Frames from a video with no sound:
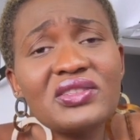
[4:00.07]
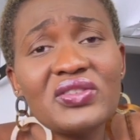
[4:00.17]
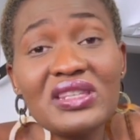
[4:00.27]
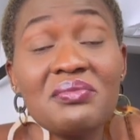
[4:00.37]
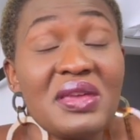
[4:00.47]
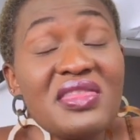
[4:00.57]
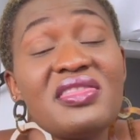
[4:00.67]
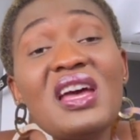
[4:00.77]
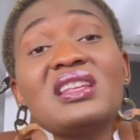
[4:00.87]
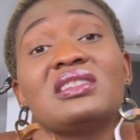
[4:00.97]
doesn't mean
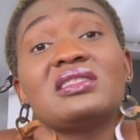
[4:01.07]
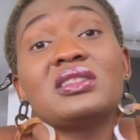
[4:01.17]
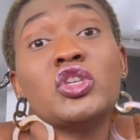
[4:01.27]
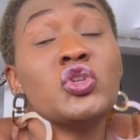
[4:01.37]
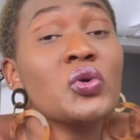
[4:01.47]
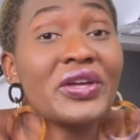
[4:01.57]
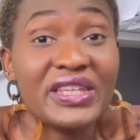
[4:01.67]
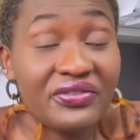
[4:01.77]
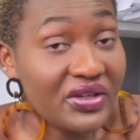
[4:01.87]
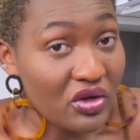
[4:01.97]
that you're
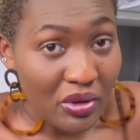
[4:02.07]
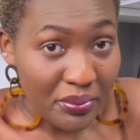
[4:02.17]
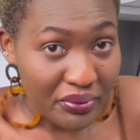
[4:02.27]
giving up.